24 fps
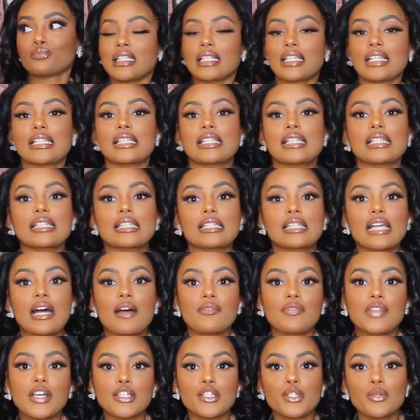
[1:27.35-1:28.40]
This is the
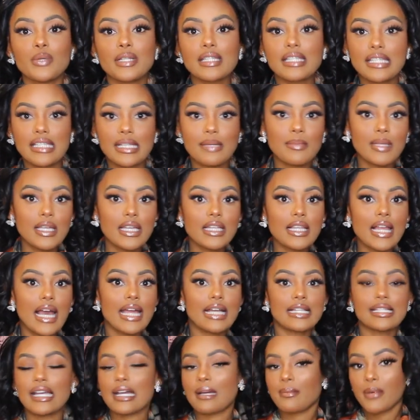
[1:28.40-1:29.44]
stuff that you would see me
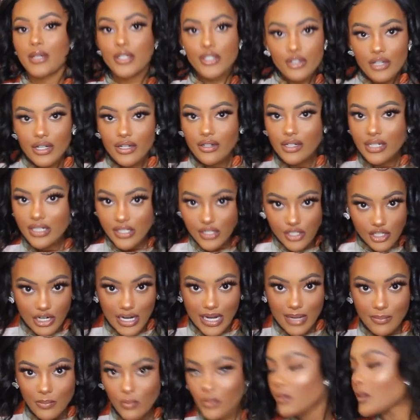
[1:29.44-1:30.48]
like take a picture on
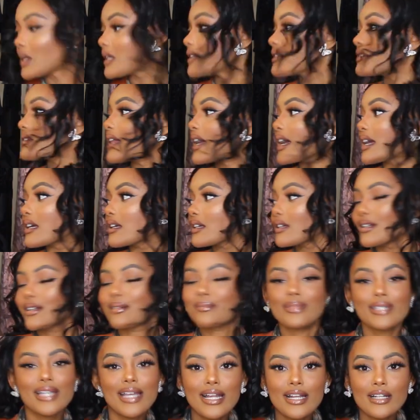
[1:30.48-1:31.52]
Instagram when like, you know
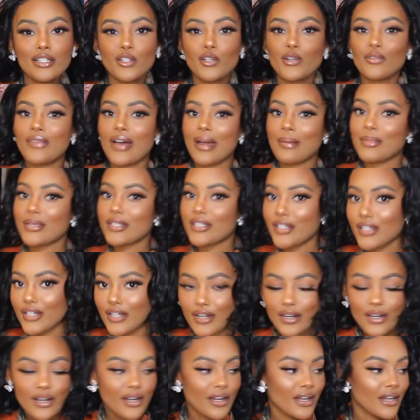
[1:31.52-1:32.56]
what I'm saying? You invite me to
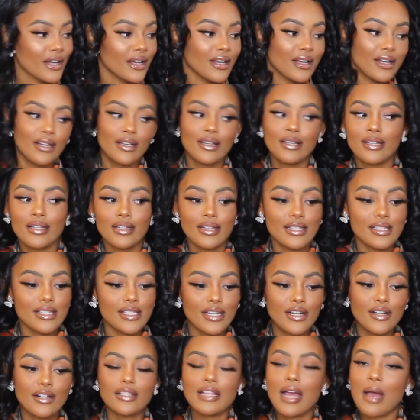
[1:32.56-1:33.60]
your
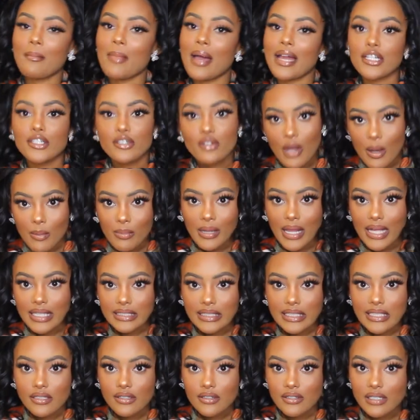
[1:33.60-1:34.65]
dinner, I might show up like
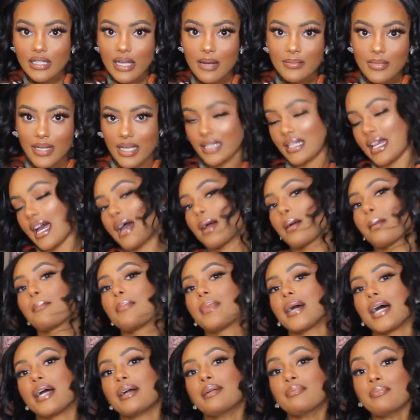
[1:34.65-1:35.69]
this or something like that.
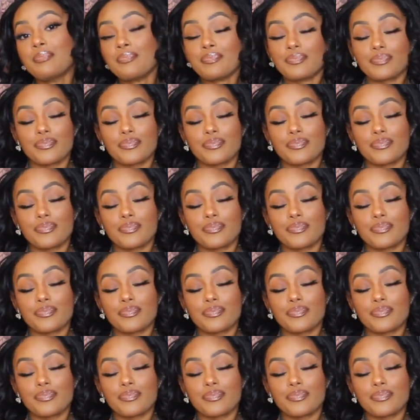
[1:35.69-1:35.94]
But